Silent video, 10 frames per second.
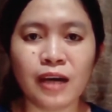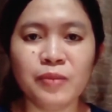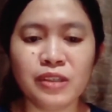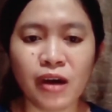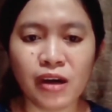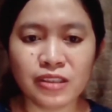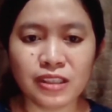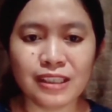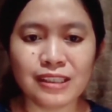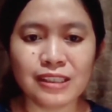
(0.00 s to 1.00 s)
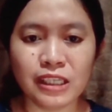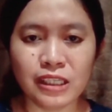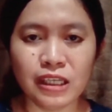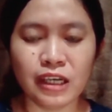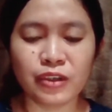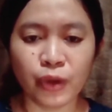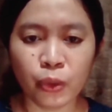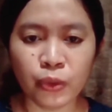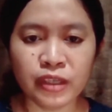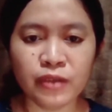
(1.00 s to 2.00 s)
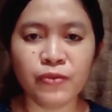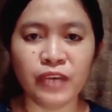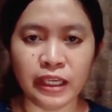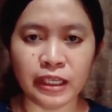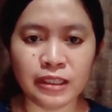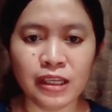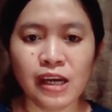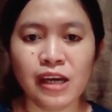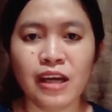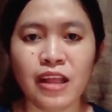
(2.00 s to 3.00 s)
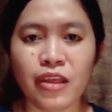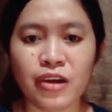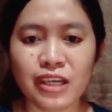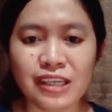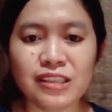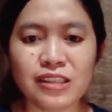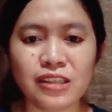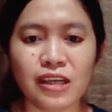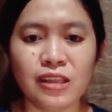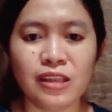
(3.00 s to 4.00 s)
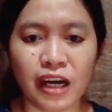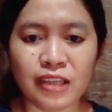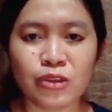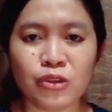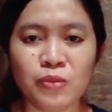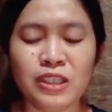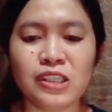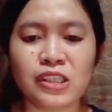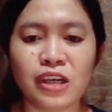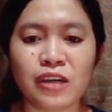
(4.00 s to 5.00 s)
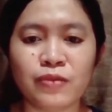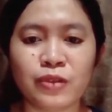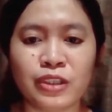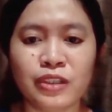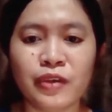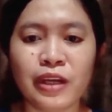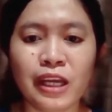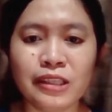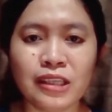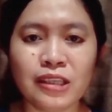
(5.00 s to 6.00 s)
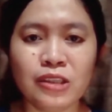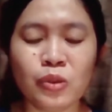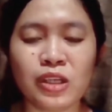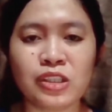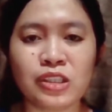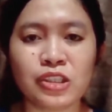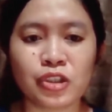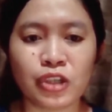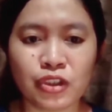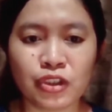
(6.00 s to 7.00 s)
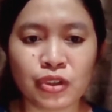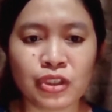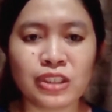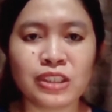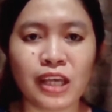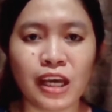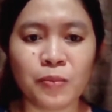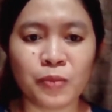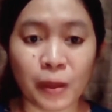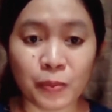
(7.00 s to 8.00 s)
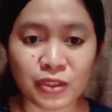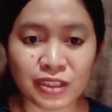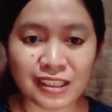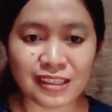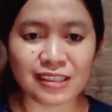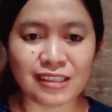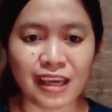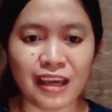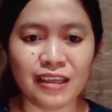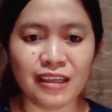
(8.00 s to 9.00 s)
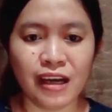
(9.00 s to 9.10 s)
because it is still a growing field, there is a lot to be discovered related to its structures and properties. And